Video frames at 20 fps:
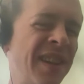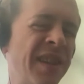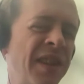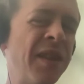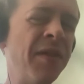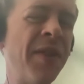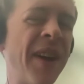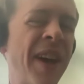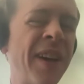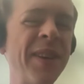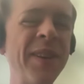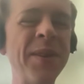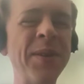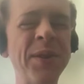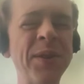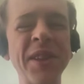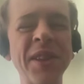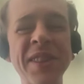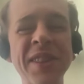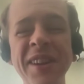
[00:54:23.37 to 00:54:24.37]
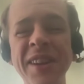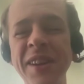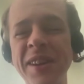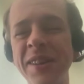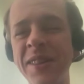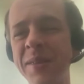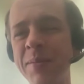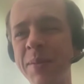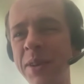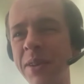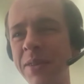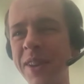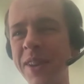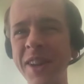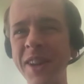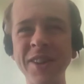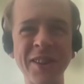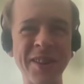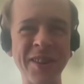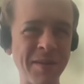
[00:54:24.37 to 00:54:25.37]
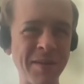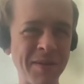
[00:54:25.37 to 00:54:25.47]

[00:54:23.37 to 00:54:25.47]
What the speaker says: the values and the motivation